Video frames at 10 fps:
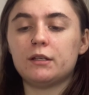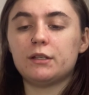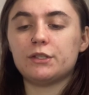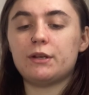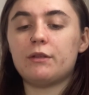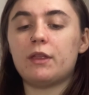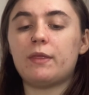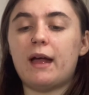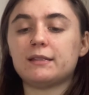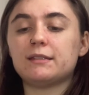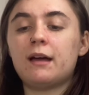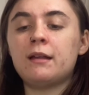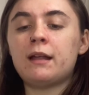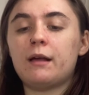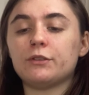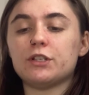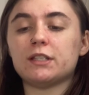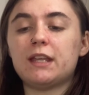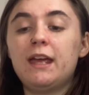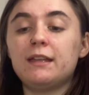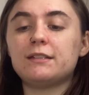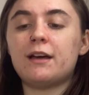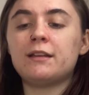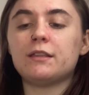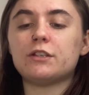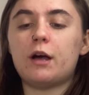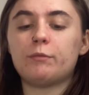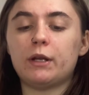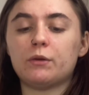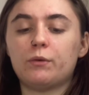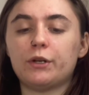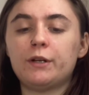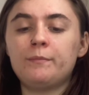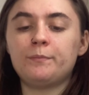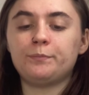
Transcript: So now that that's done, I'll just hit done in the top right corner.